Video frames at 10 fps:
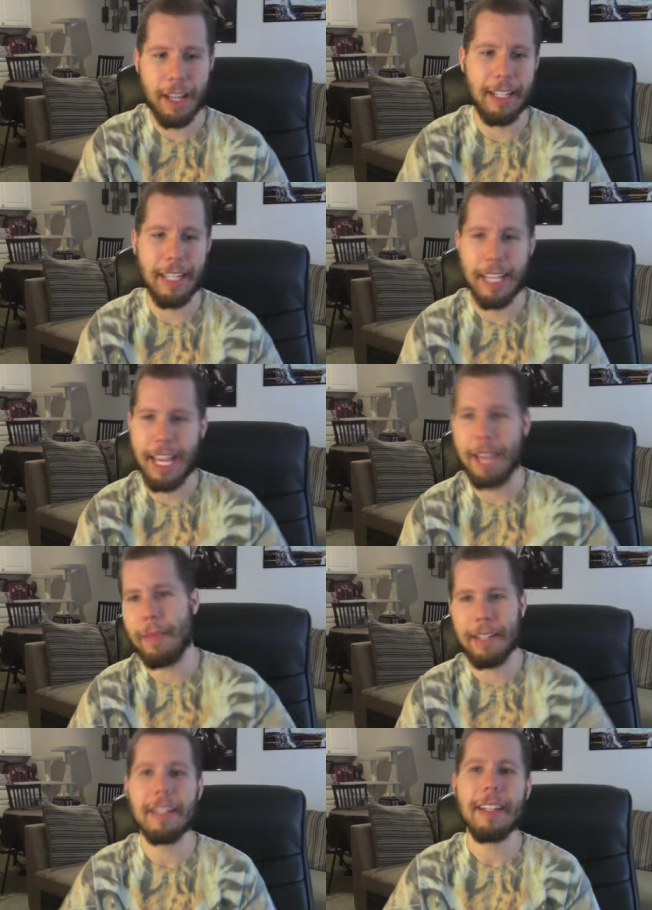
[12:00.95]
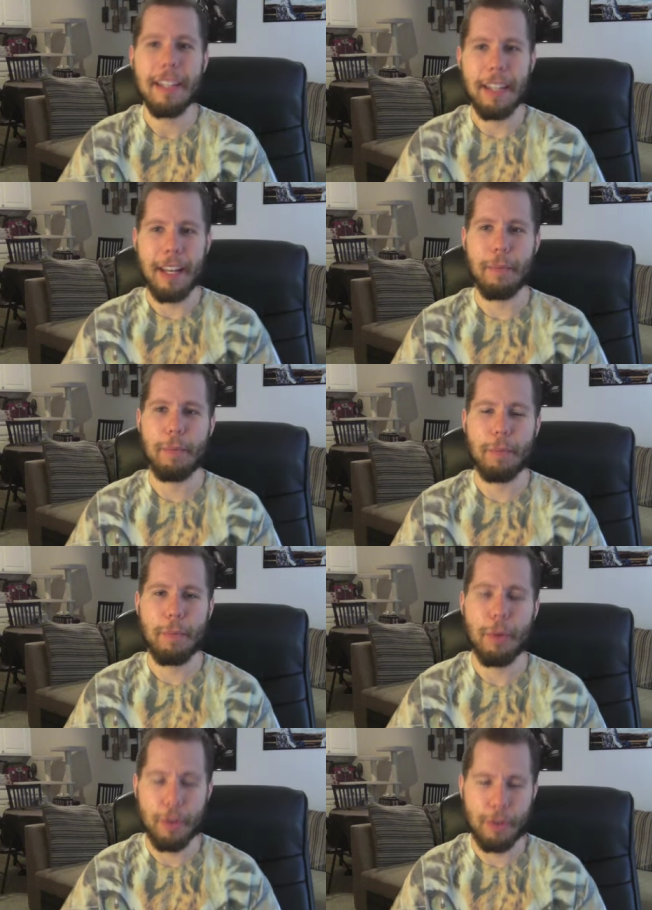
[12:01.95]
He came in uh,
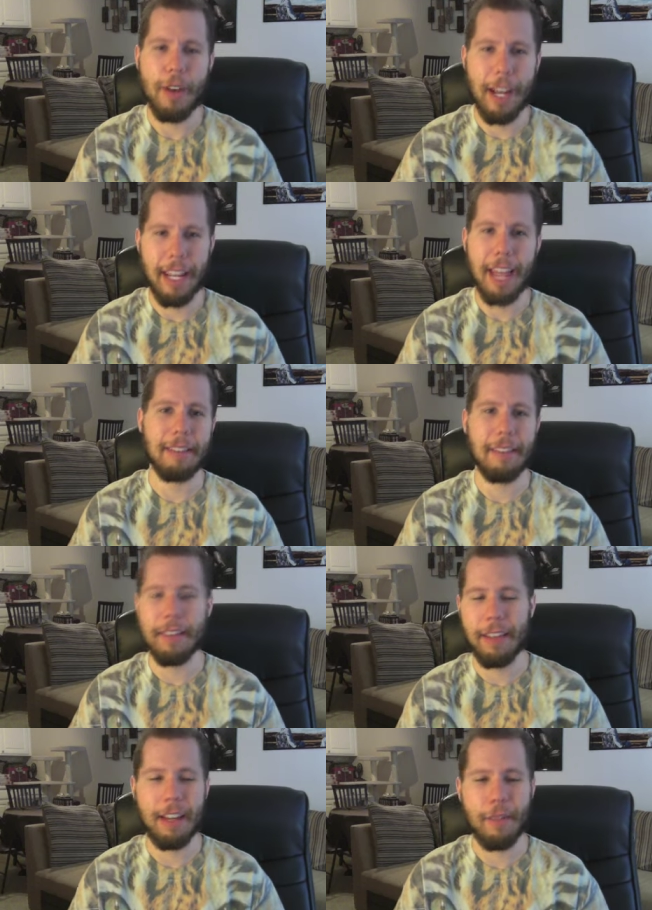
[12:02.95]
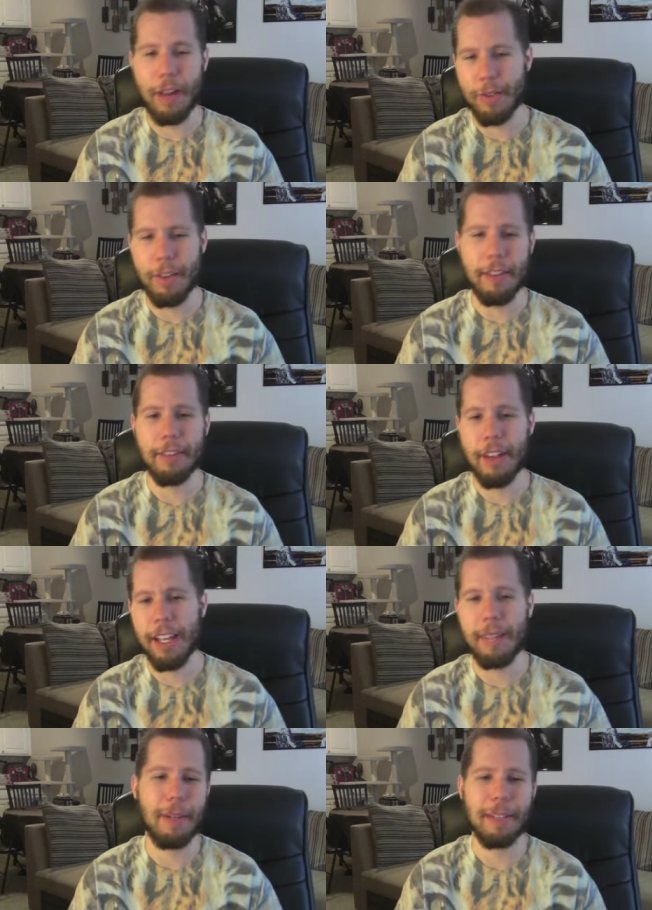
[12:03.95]
portrayed as the son of Andre the
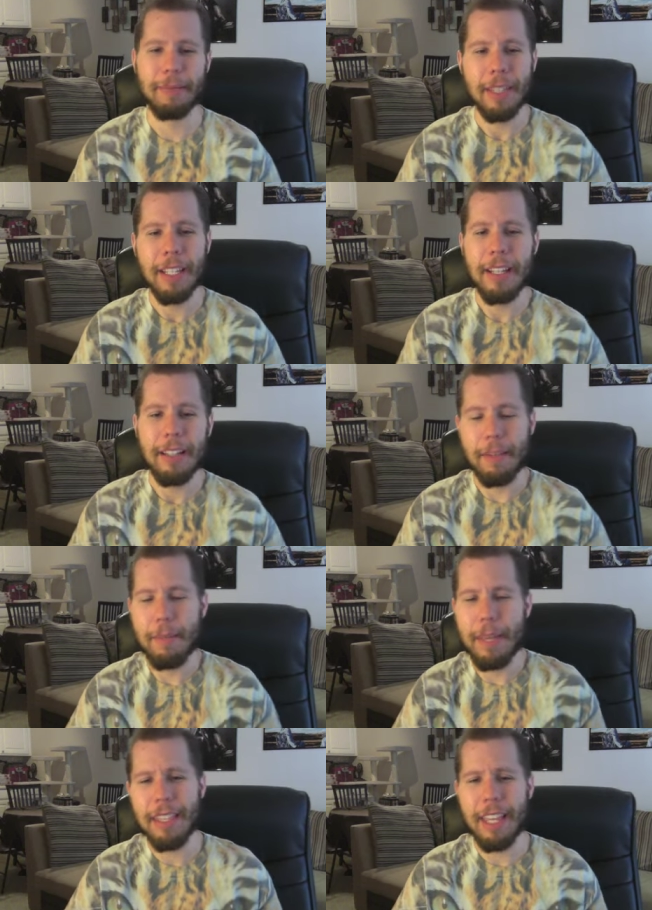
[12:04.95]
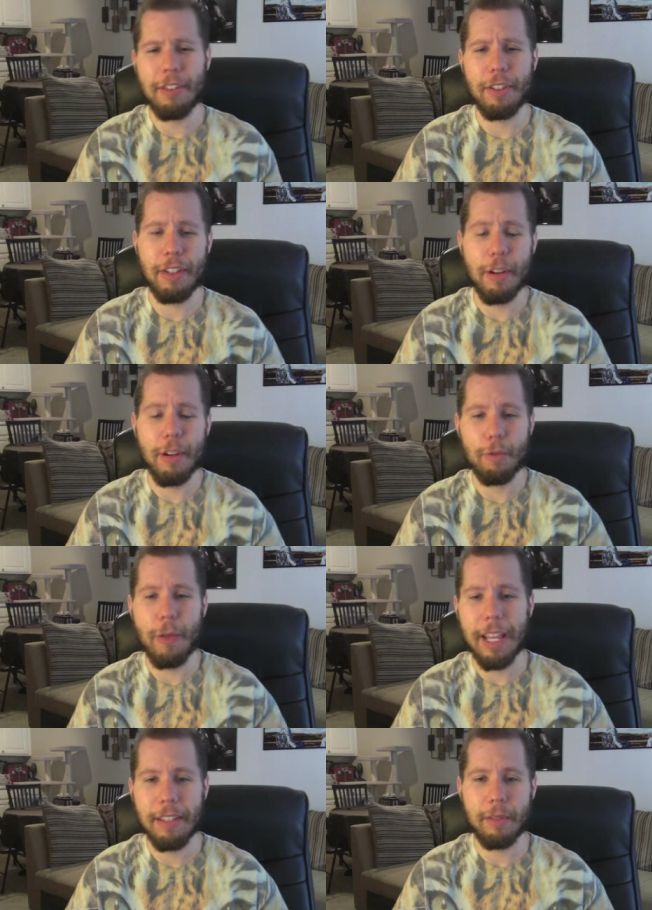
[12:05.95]
Giant, but to me, they just
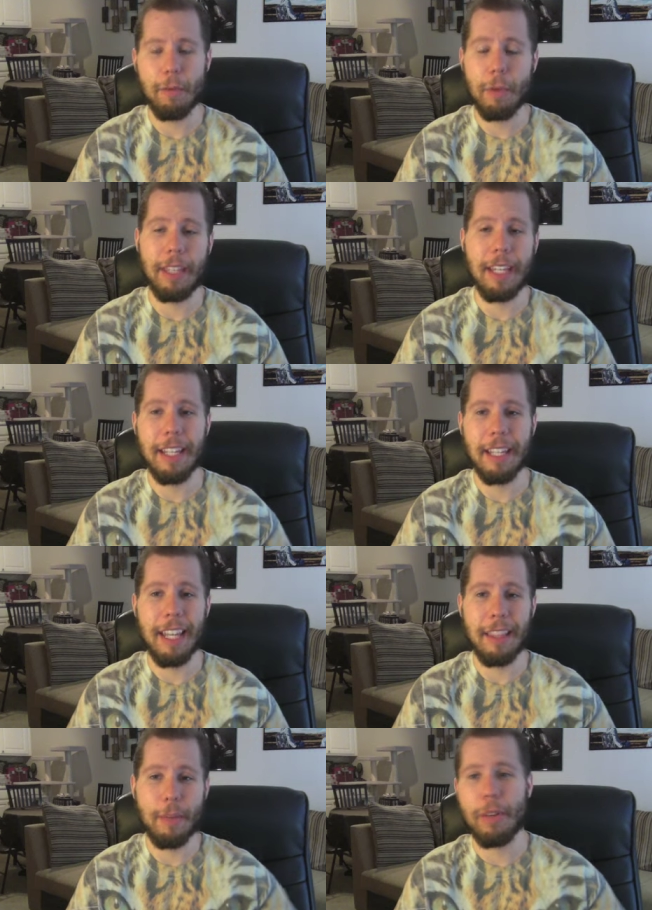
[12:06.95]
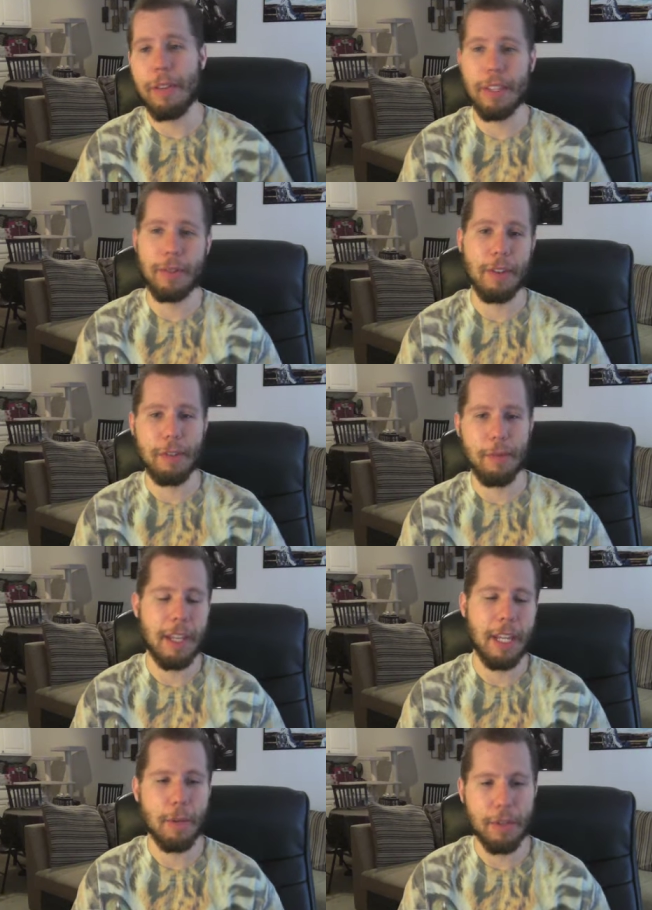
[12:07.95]
erased what they did at the previous
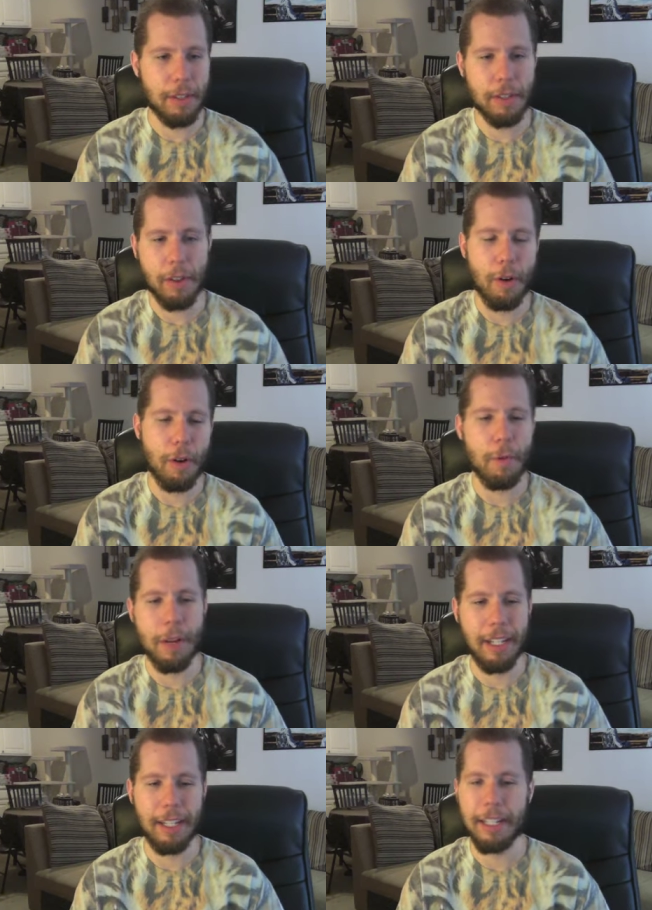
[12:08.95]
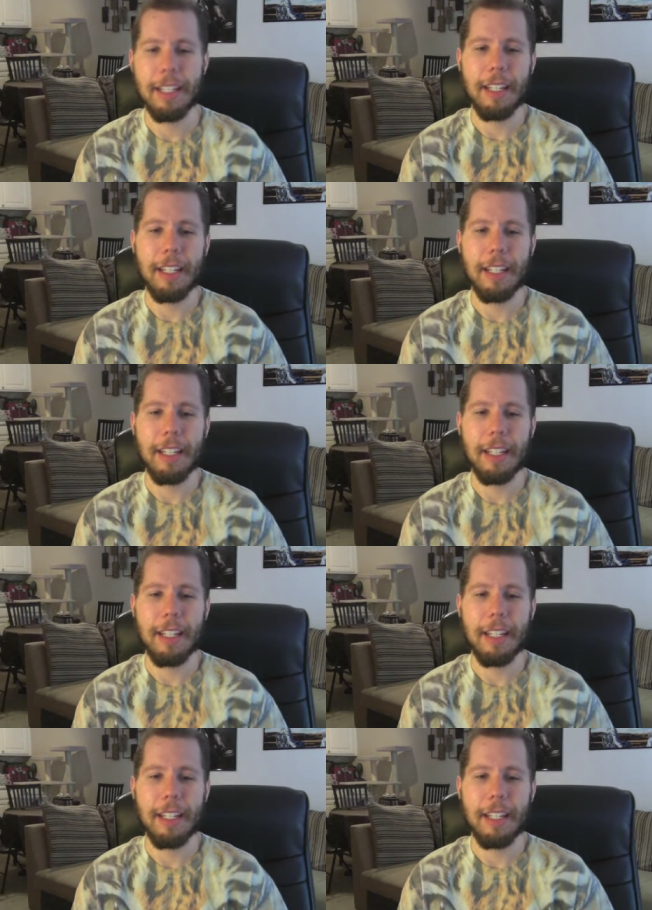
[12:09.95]
WrestleMania with Cesaro winning.